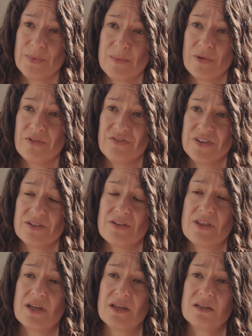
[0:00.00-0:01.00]
people
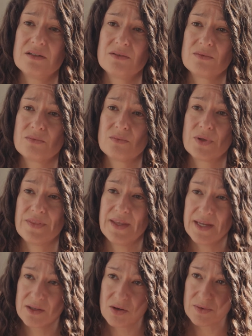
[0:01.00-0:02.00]
feel that when
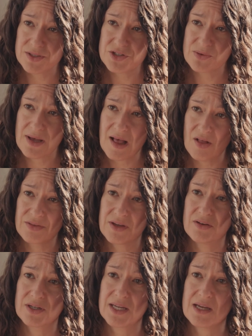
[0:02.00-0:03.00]
they go into a
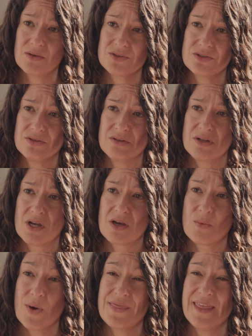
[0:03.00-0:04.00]
healthcare encounter,
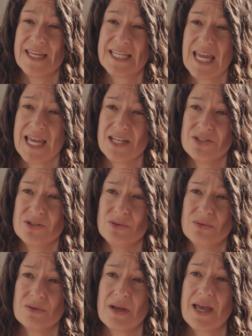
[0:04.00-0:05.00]
what they can
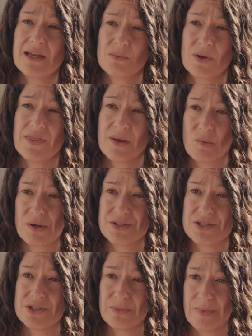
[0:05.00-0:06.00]
do and what they want
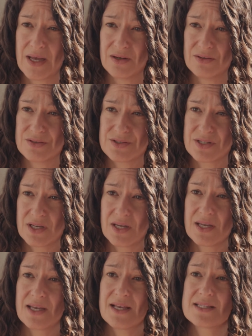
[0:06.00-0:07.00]
to do matters.
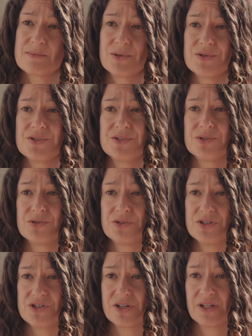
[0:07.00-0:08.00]
As opposed to
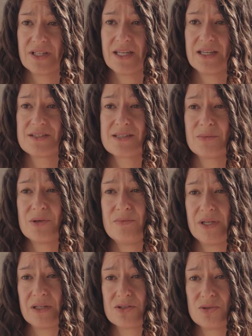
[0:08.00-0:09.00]
traditionally someone
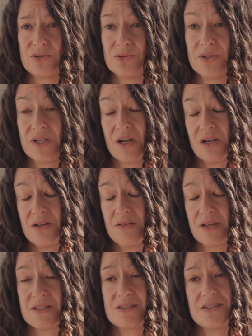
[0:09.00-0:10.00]
being told, well, you gotta do
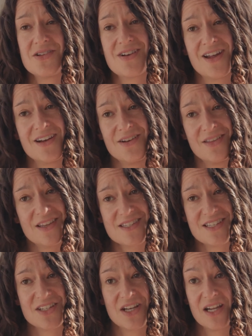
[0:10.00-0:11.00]
this and you gotta do
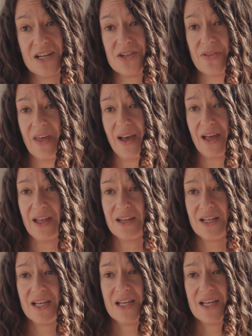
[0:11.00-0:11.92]
this and you gotta do that.